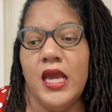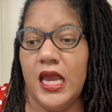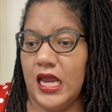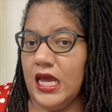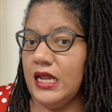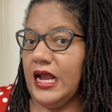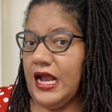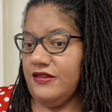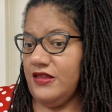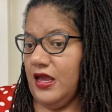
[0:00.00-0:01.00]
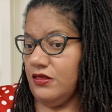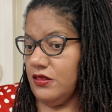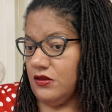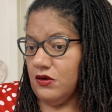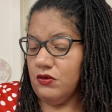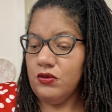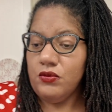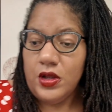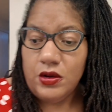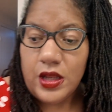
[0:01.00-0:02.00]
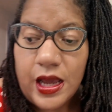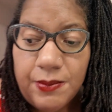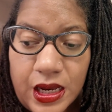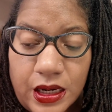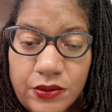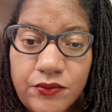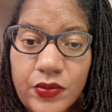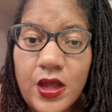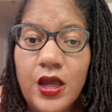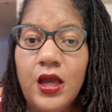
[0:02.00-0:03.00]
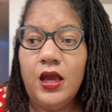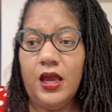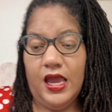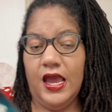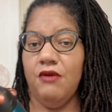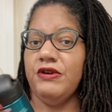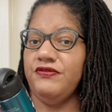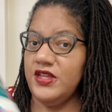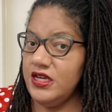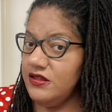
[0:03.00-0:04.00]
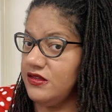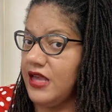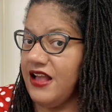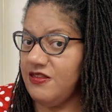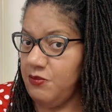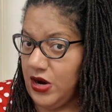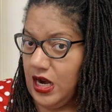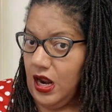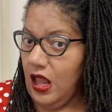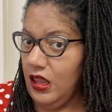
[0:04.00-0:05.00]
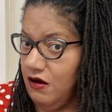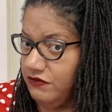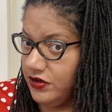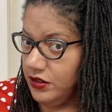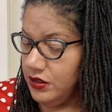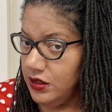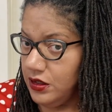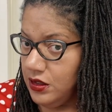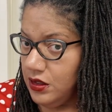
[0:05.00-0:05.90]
And like I said, and with this, I spray it all over